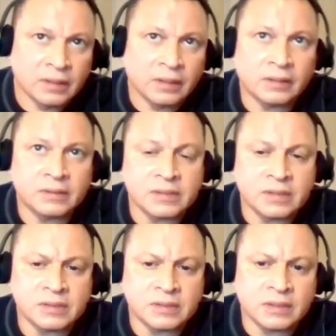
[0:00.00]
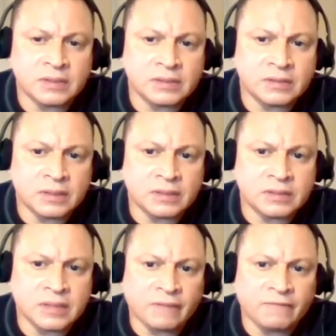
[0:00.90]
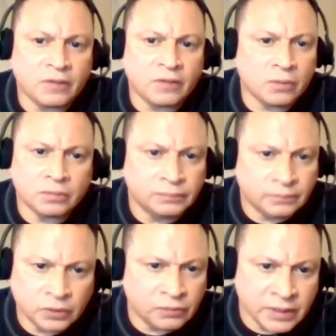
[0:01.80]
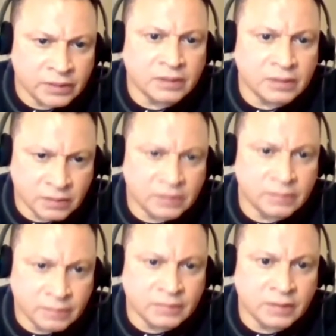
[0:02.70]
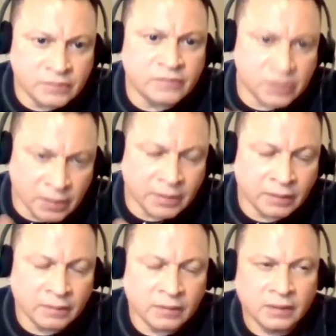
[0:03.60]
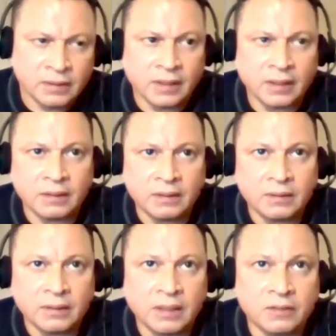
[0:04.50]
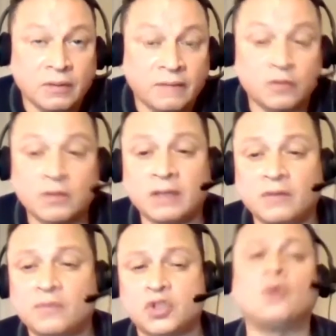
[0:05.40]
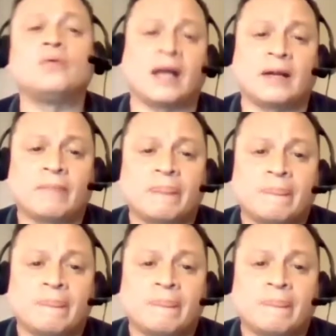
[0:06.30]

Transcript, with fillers: It's it's it's it's not for no good reason. It's it's for something, and and you and you and you've shown that.